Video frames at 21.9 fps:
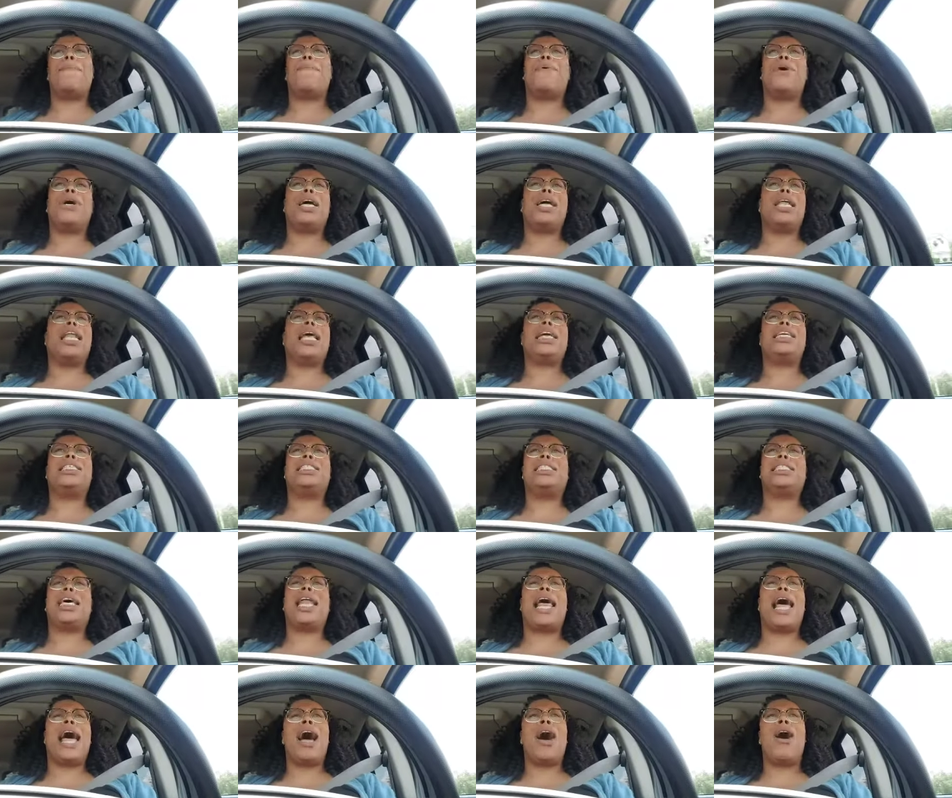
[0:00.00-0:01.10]
be putting their
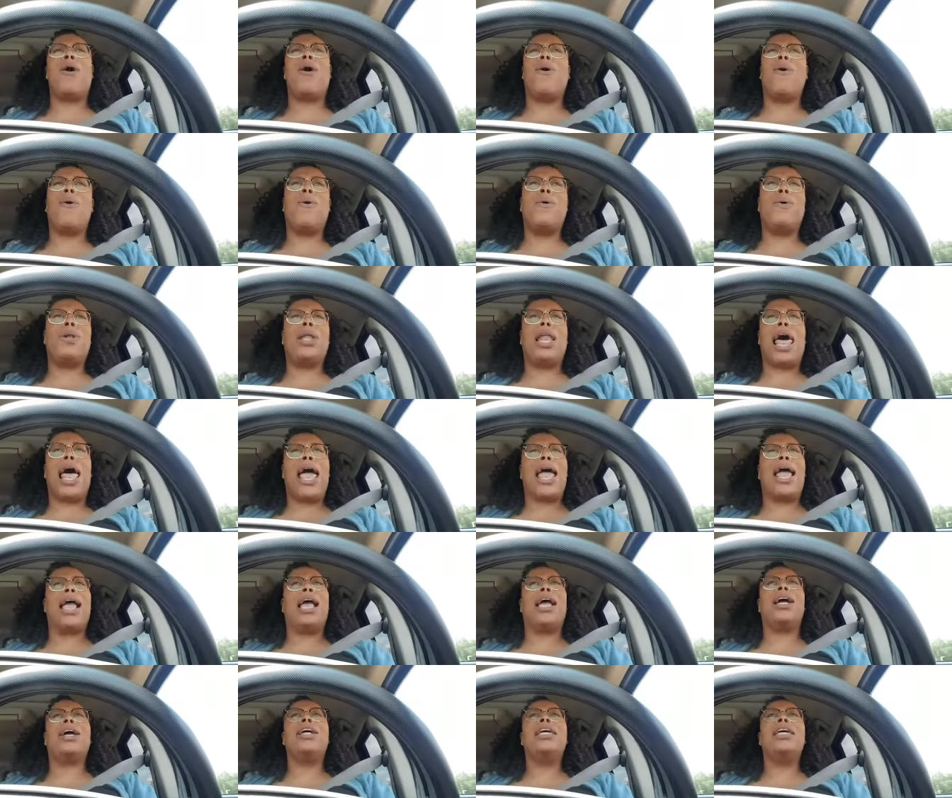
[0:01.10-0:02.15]
shit out. Like,